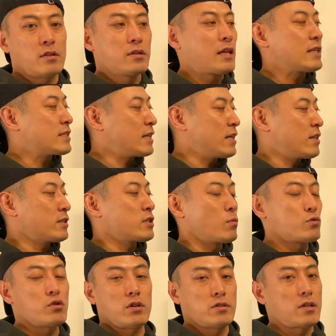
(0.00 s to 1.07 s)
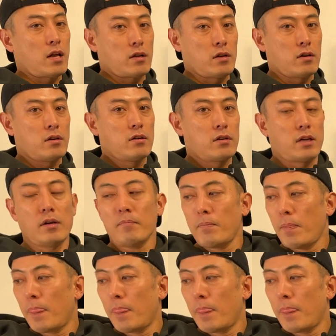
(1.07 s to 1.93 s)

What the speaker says: That's the key thing I want you to understand here, okay?